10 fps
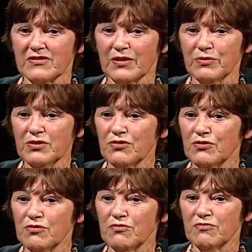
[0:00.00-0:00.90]
someone
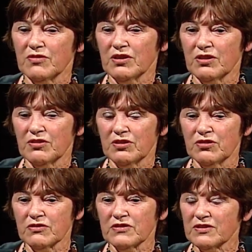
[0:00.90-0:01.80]
who
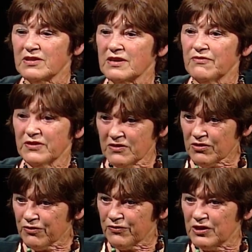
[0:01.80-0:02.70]
looks at the
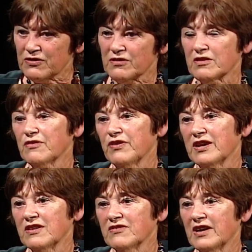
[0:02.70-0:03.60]
physical features of the
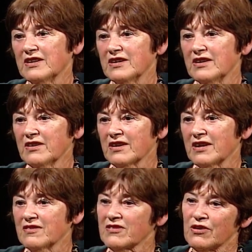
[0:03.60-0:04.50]
face and it
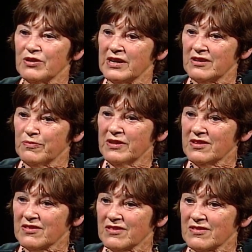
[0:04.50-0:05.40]
indicates our innate
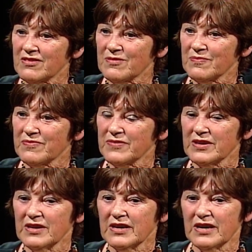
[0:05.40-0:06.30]
abilities.
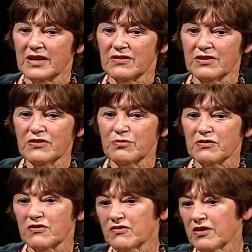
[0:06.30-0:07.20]
And this was
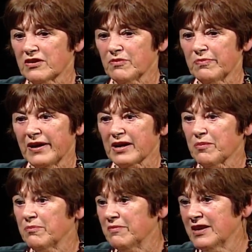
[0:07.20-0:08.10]
started back
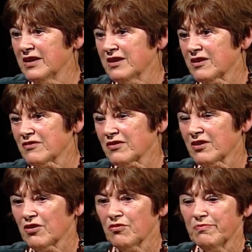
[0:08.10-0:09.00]
many years
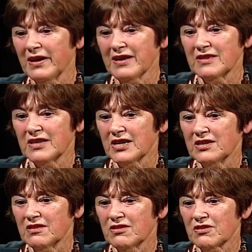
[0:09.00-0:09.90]
ago, back in the
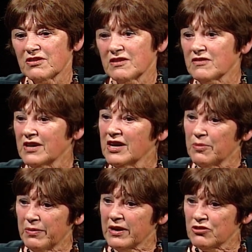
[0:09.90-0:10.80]
1930s,
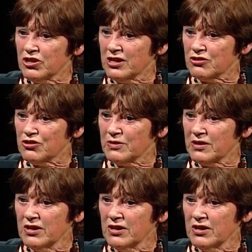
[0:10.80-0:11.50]
by a judge.